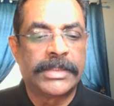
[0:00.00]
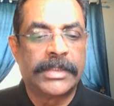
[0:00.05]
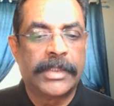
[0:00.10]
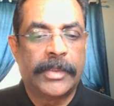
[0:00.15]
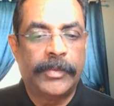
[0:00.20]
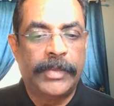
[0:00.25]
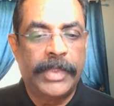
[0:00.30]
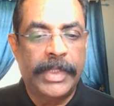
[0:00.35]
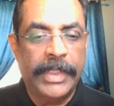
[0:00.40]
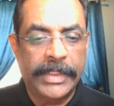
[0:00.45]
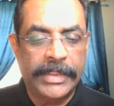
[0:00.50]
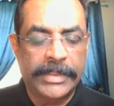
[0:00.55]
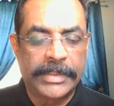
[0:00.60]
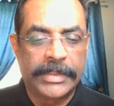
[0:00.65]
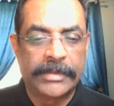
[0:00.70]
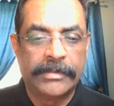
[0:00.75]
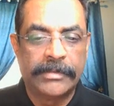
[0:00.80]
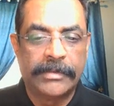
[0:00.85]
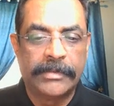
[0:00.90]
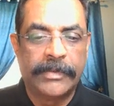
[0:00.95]
in update?
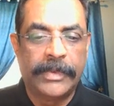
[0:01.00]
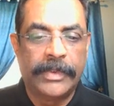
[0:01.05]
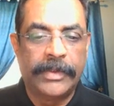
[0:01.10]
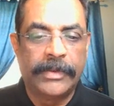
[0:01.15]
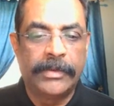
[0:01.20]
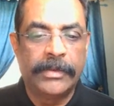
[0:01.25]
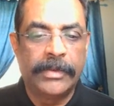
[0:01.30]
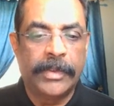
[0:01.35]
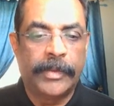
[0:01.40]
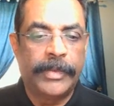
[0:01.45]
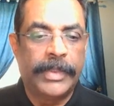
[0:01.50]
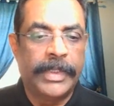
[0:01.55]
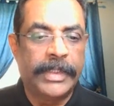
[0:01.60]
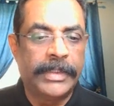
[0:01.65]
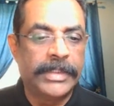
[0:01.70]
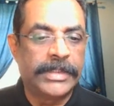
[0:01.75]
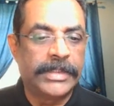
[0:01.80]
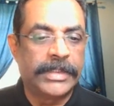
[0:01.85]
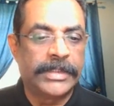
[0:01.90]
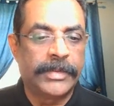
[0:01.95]
When you do update,
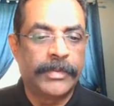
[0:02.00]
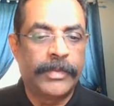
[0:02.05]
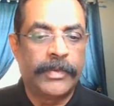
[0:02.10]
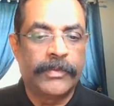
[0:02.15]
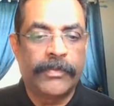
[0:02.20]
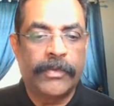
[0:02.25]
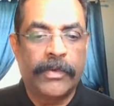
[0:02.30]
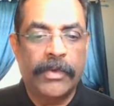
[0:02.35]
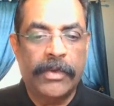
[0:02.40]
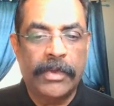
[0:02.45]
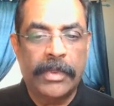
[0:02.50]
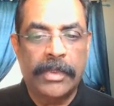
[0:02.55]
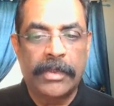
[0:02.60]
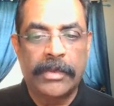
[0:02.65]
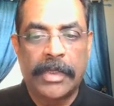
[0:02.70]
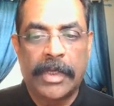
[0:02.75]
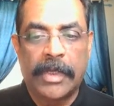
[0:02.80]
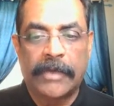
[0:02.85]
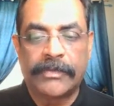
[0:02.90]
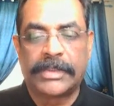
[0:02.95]
this is before,
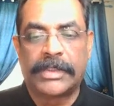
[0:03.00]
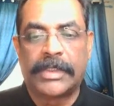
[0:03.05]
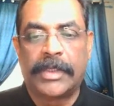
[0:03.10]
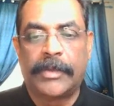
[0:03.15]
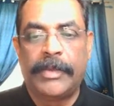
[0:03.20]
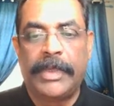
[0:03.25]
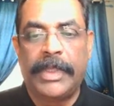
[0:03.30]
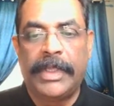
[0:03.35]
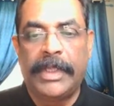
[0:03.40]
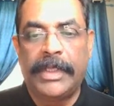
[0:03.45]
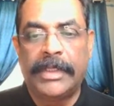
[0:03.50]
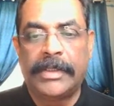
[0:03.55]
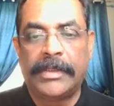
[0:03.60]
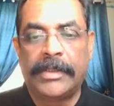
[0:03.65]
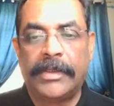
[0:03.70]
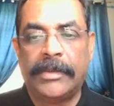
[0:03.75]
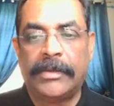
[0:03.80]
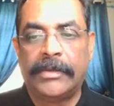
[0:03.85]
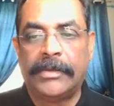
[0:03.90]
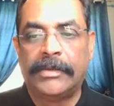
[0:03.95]
after update,
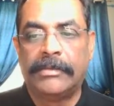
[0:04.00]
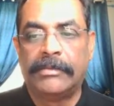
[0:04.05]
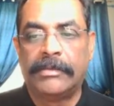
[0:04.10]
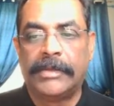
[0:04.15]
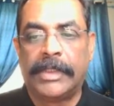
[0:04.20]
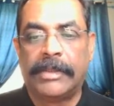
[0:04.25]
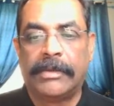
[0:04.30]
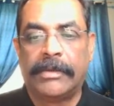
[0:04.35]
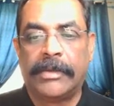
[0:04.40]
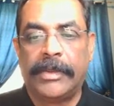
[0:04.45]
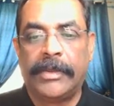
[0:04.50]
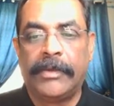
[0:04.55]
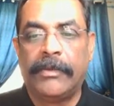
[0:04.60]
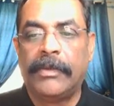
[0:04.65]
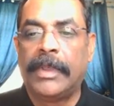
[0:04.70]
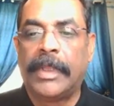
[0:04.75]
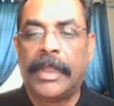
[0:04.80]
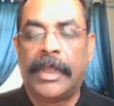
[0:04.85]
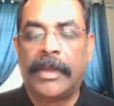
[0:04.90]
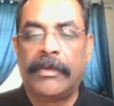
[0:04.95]
you
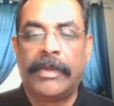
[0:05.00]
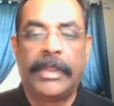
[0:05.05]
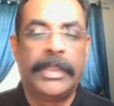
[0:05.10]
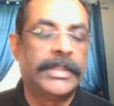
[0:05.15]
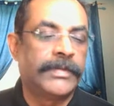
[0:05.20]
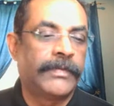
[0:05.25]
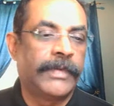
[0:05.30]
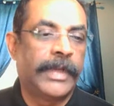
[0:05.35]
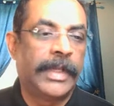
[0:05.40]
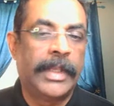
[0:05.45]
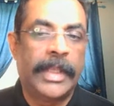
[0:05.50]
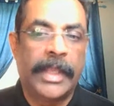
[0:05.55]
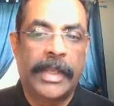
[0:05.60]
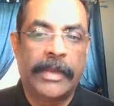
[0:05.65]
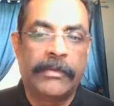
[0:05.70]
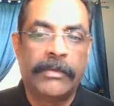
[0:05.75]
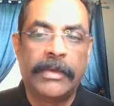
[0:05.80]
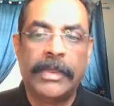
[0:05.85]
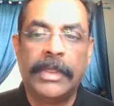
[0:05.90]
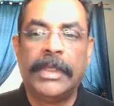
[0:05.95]
will have each file
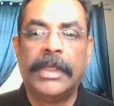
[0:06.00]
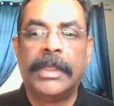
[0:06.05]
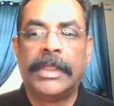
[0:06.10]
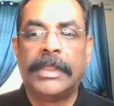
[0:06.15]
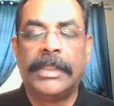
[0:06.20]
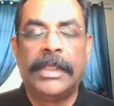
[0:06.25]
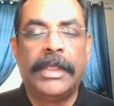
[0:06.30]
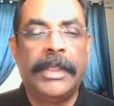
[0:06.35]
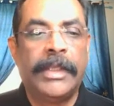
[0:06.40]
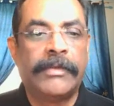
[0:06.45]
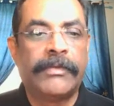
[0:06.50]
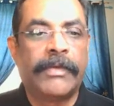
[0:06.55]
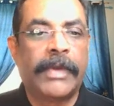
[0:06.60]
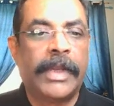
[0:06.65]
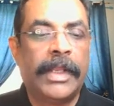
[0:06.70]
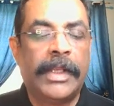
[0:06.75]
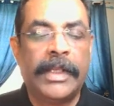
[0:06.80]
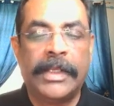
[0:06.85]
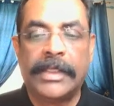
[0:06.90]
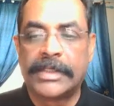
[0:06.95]
have delete
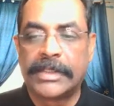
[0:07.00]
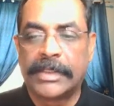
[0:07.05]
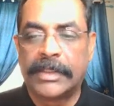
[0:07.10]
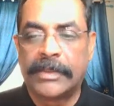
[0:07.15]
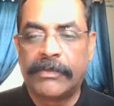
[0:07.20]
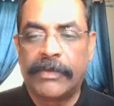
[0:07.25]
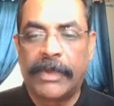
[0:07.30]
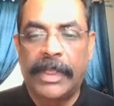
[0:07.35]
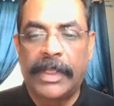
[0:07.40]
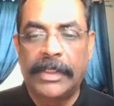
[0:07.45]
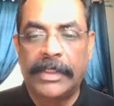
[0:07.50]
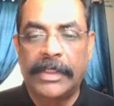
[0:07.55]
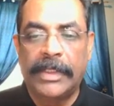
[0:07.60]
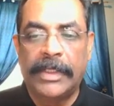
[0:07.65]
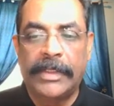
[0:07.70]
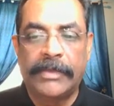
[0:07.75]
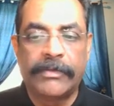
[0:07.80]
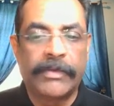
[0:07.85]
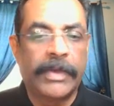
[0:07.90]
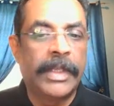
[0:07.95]
file, insert file,
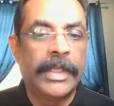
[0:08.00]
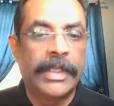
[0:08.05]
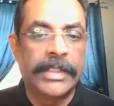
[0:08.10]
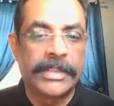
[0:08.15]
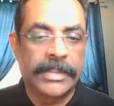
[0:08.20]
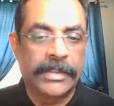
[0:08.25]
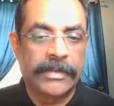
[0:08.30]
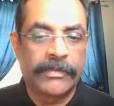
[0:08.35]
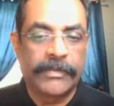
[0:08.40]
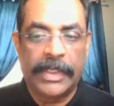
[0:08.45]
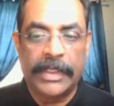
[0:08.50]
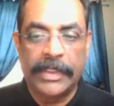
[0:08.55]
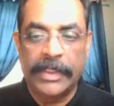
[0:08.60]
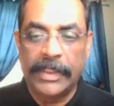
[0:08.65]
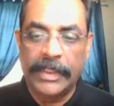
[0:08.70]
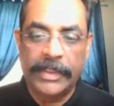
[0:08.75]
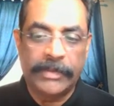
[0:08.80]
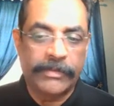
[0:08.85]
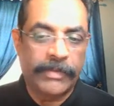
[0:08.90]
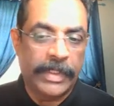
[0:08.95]
delete file, insert file,
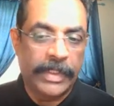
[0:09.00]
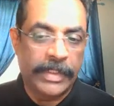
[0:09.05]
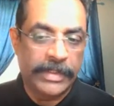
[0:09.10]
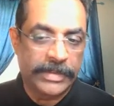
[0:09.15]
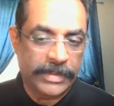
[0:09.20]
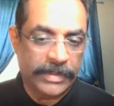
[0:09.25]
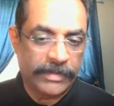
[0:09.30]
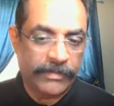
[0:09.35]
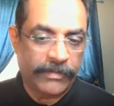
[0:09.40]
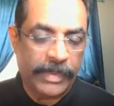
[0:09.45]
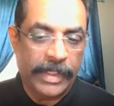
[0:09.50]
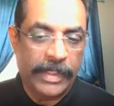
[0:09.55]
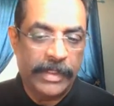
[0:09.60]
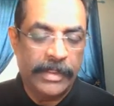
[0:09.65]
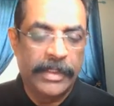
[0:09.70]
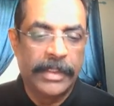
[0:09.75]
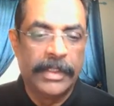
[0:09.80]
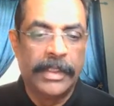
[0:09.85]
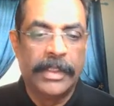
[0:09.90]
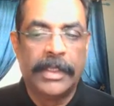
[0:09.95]
delete file, insert file,
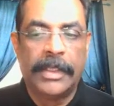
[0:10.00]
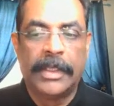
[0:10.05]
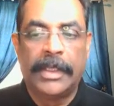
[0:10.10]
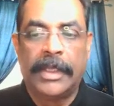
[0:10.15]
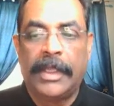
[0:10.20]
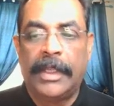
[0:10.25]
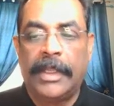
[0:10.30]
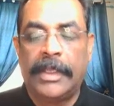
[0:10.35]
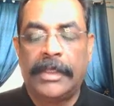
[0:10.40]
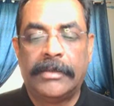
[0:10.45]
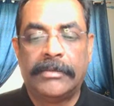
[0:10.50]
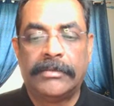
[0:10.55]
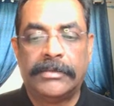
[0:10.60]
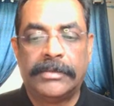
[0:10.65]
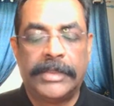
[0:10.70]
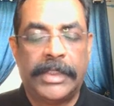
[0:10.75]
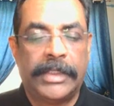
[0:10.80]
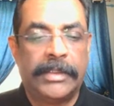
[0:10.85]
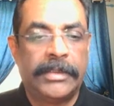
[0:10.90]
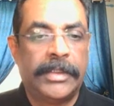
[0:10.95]

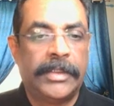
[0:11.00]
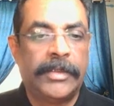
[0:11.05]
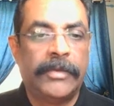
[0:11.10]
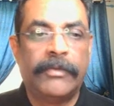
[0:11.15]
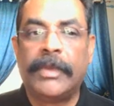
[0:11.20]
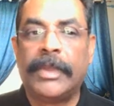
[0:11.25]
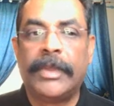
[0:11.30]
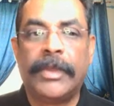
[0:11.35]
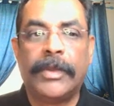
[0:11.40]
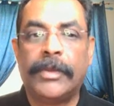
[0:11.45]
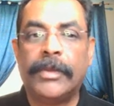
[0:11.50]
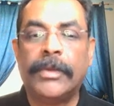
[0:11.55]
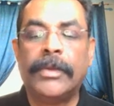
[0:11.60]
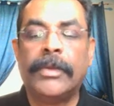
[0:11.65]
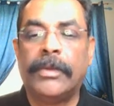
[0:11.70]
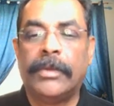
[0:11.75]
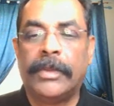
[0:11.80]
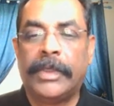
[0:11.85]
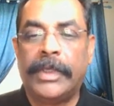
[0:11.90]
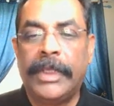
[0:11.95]
and then when you
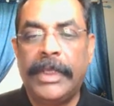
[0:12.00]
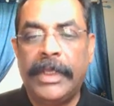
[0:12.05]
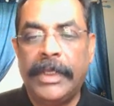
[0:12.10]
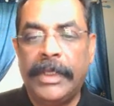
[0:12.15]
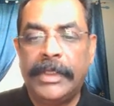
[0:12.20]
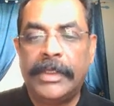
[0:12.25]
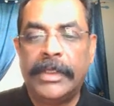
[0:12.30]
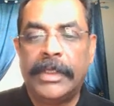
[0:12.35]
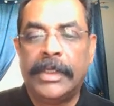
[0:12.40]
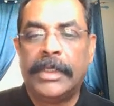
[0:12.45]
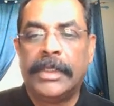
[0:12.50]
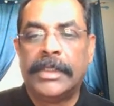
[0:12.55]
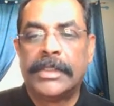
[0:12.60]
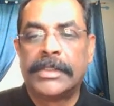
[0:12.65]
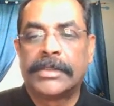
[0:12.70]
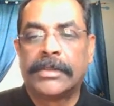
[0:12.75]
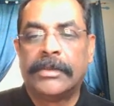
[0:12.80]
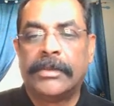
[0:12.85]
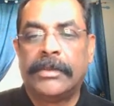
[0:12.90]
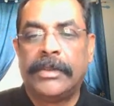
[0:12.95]
do read,
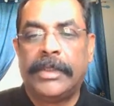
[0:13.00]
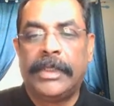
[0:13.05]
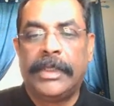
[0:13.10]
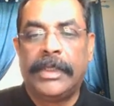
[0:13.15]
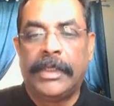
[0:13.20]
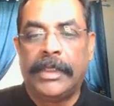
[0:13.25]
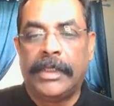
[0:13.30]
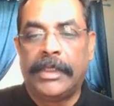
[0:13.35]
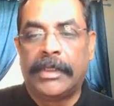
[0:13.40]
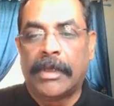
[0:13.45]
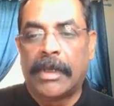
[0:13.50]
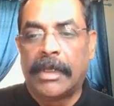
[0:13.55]
so it